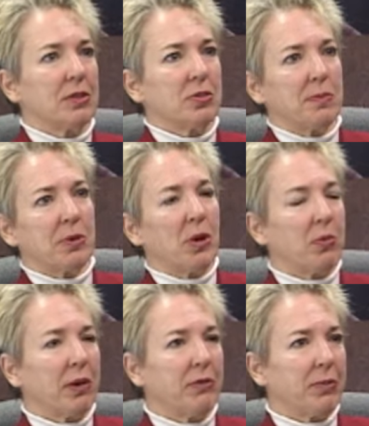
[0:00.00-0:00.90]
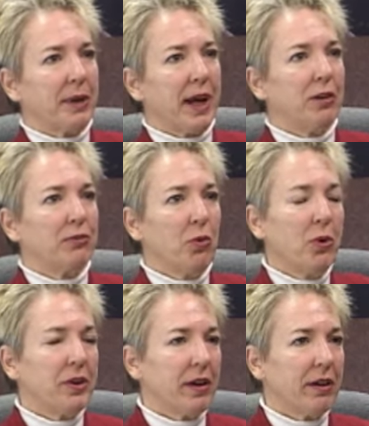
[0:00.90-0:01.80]
shipped all the way from
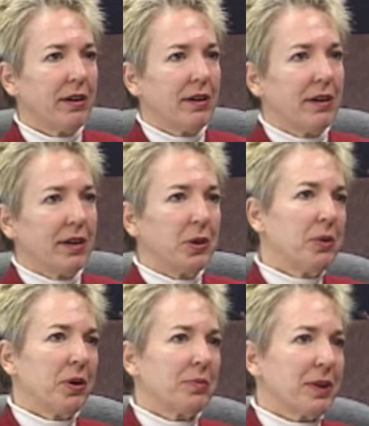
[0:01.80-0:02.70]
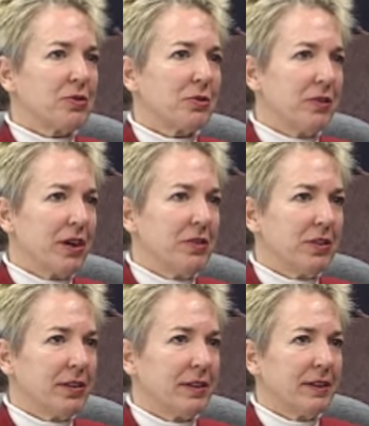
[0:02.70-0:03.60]
California? Here we are in
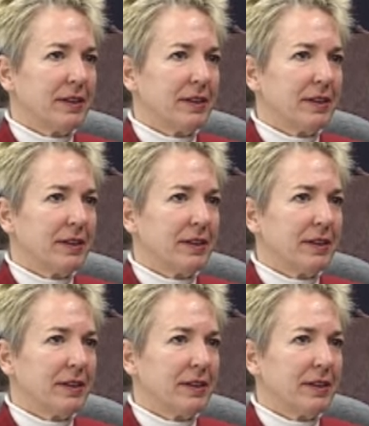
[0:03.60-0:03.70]
Pennsylvania.